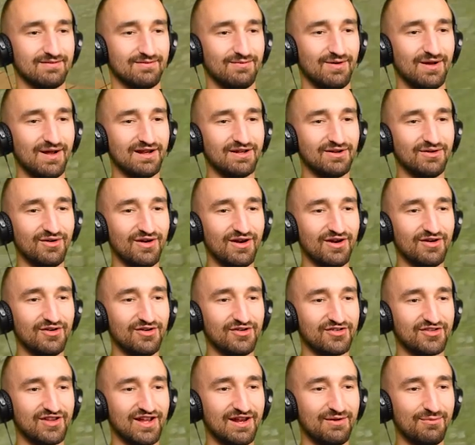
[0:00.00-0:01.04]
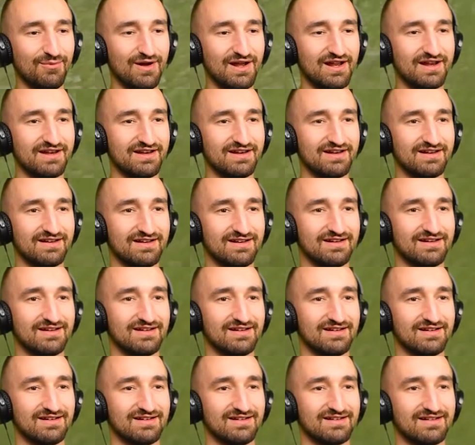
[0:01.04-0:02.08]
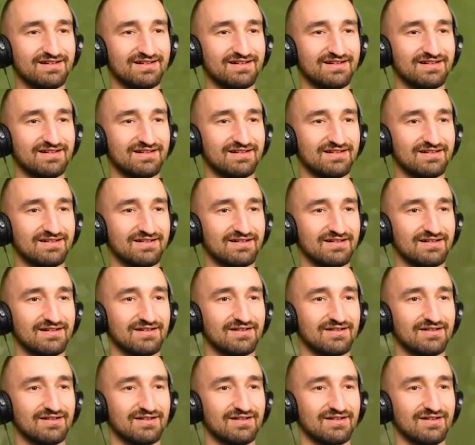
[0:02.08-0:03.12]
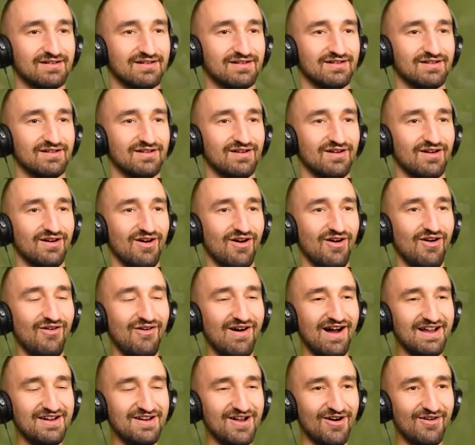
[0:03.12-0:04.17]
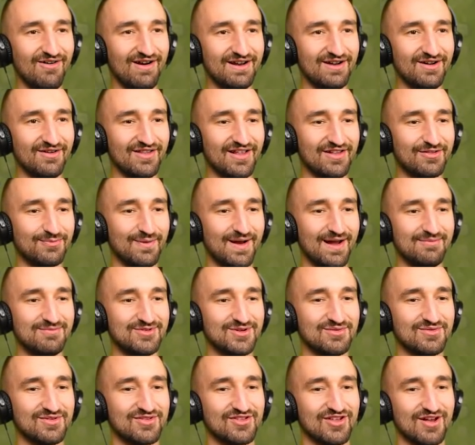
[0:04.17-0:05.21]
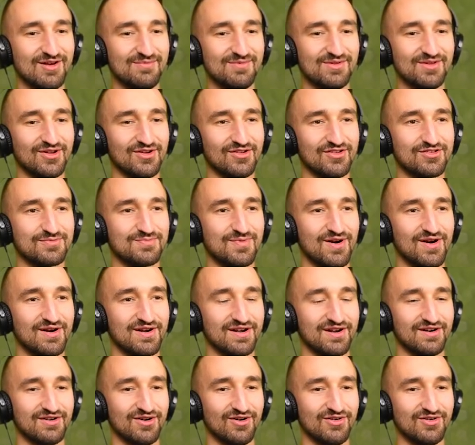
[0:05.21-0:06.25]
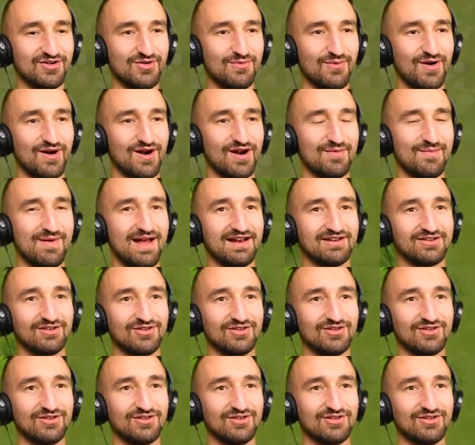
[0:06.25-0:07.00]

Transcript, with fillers: Why don't I understand what? They're so powerful. Oh, I know, I know. That's why I'm doing something a little smart here. Don't you worry, Matt.